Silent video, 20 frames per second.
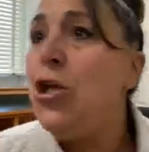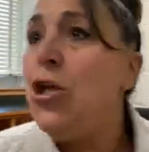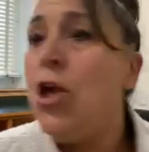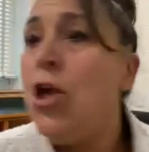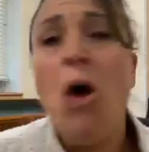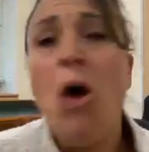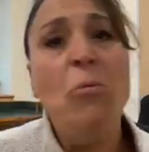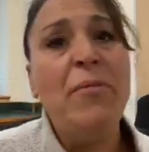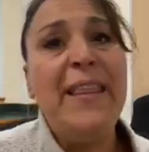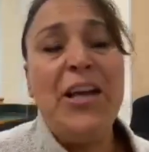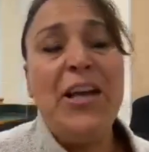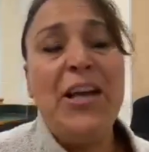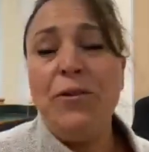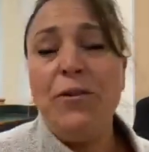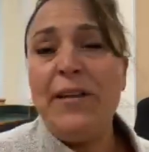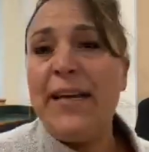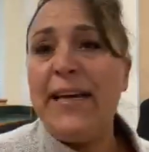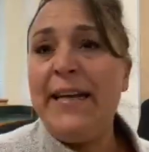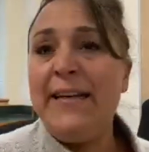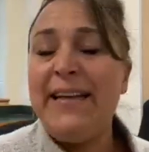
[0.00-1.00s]
You know, the,
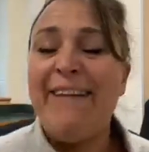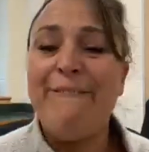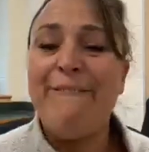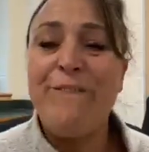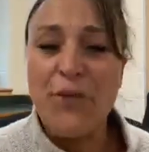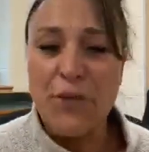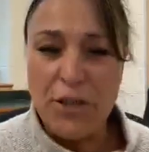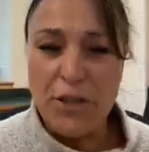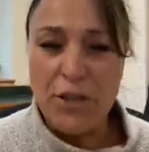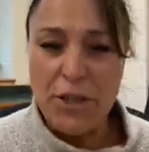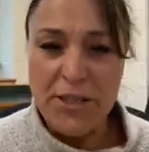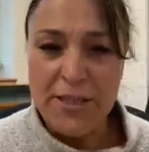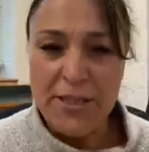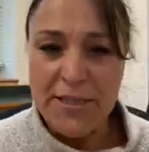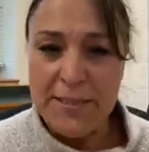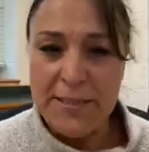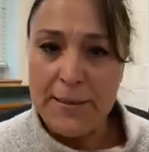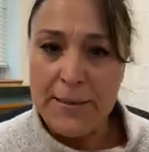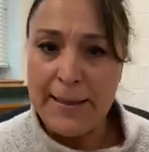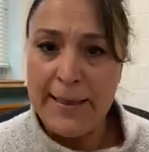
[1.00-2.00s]
at first the
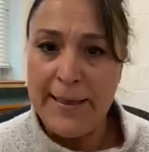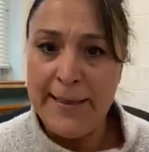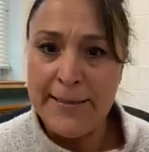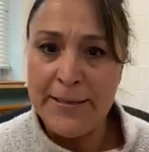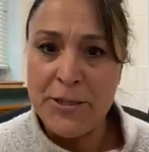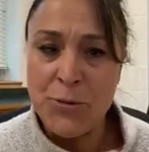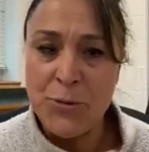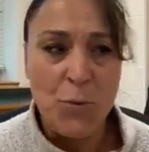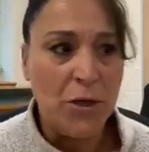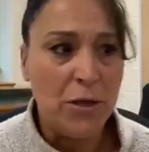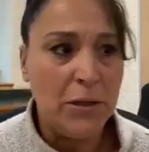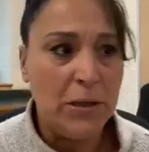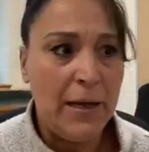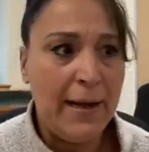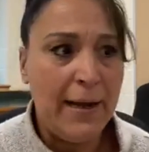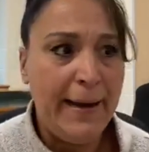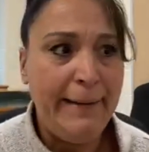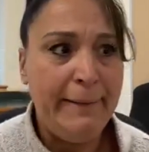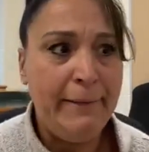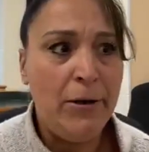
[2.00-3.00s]
kids were
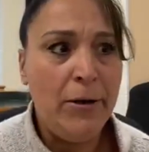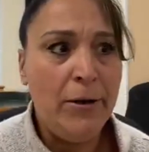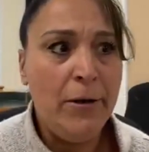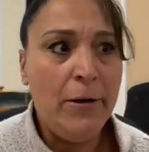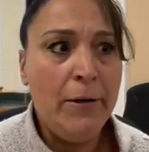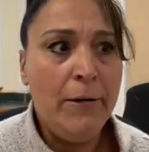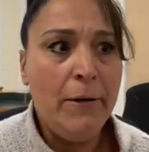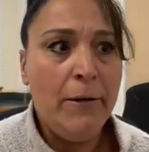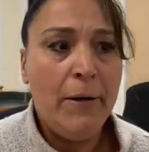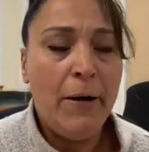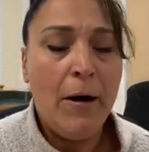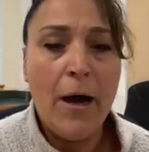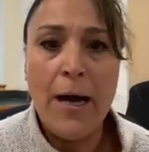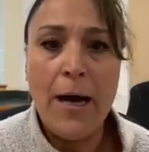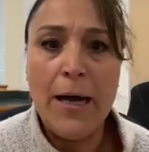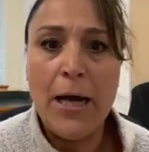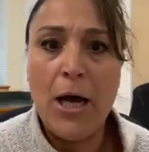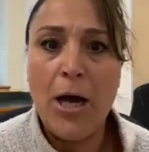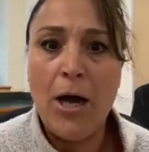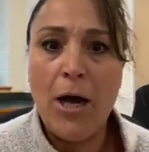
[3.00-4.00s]
like,
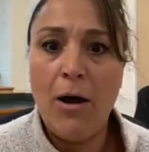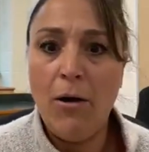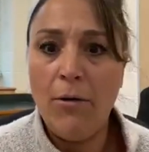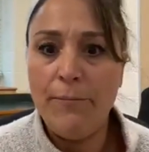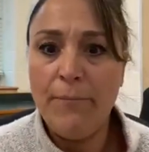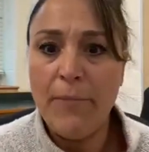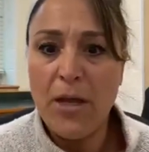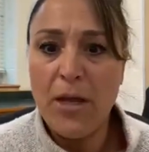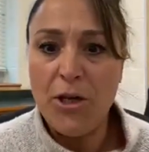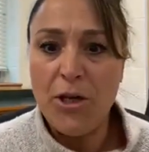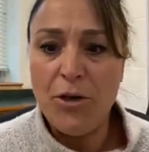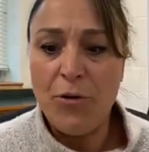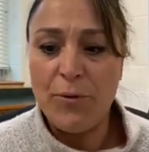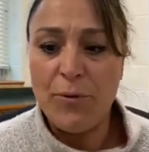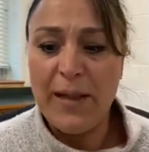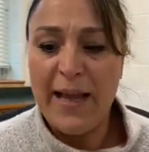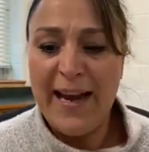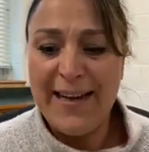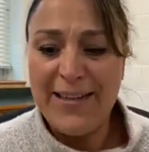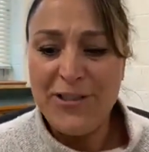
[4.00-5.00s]
oh, you know,
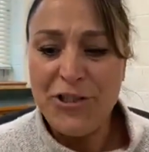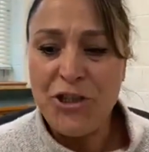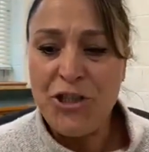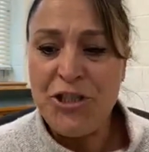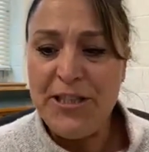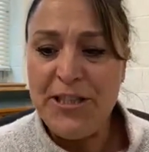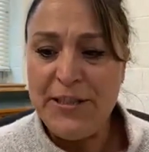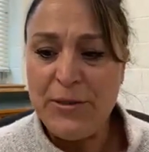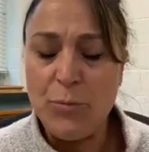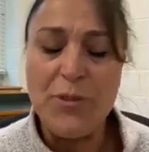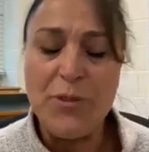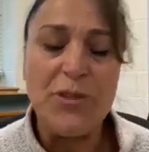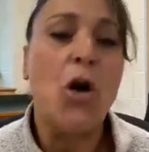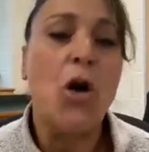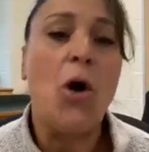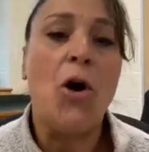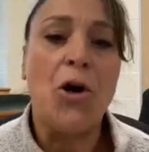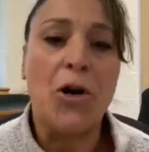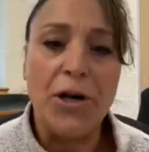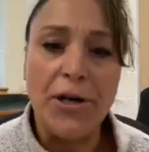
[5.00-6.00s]
last year was
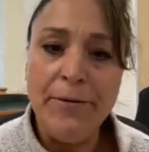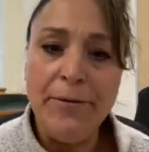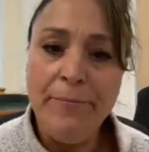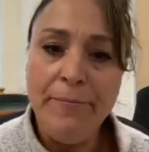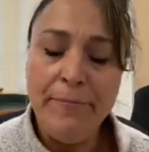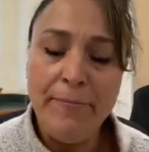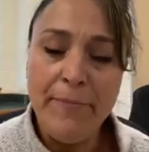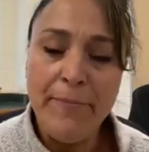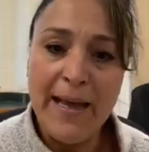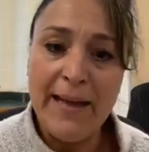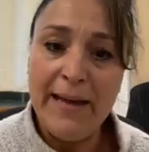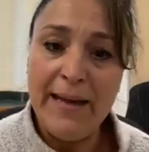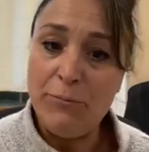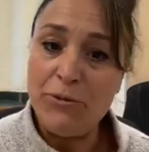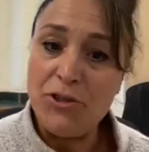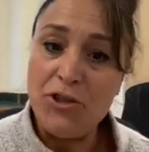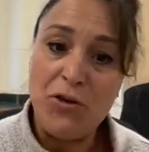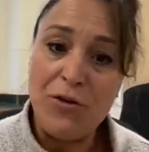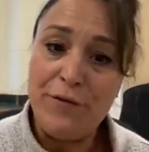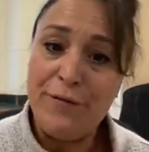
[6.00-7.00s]
hard, and it
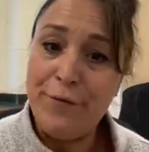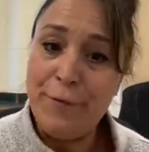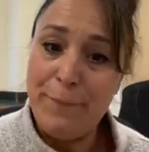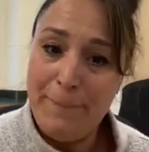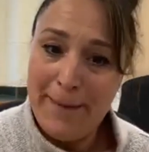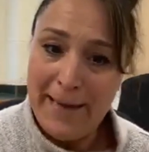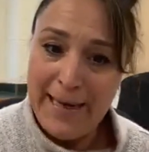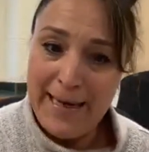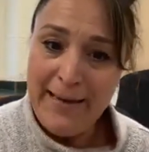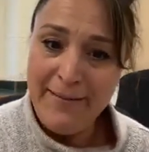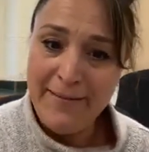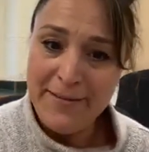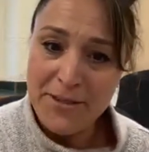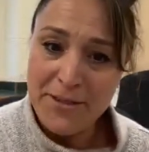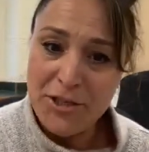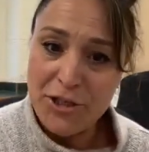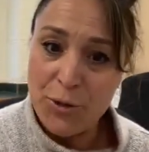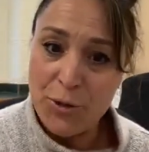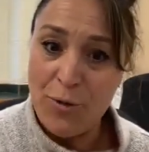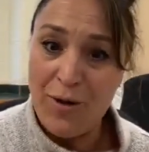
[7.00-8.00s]
was hard for me,
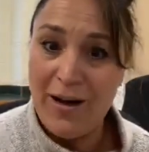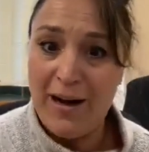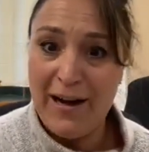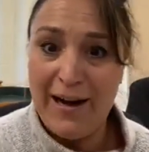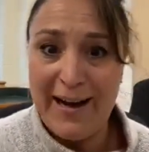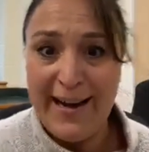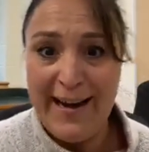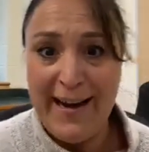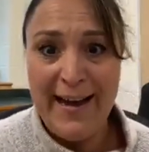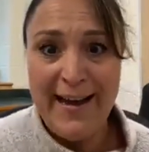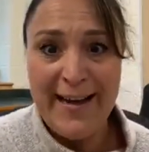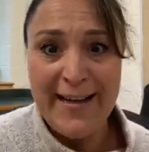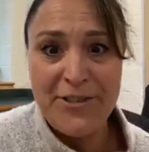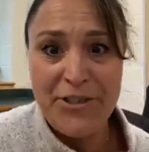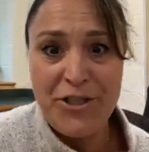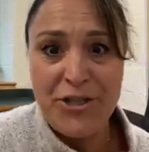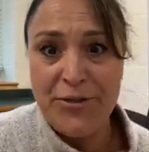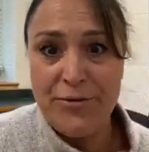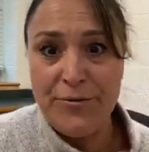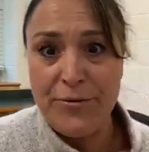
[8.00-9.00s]
so I
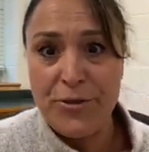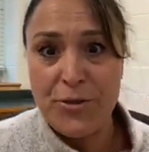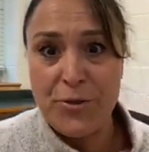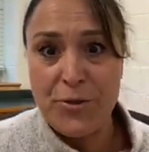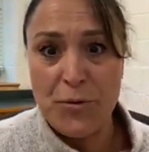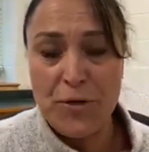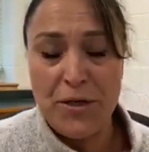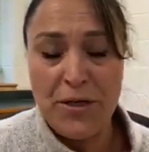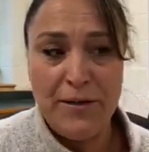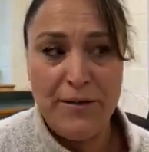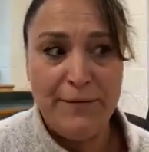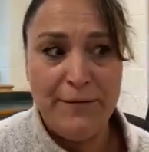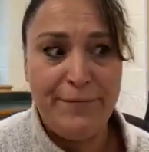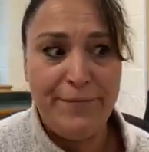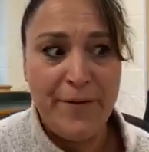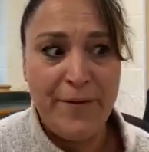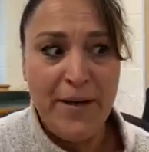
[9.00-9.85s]
had to sort of.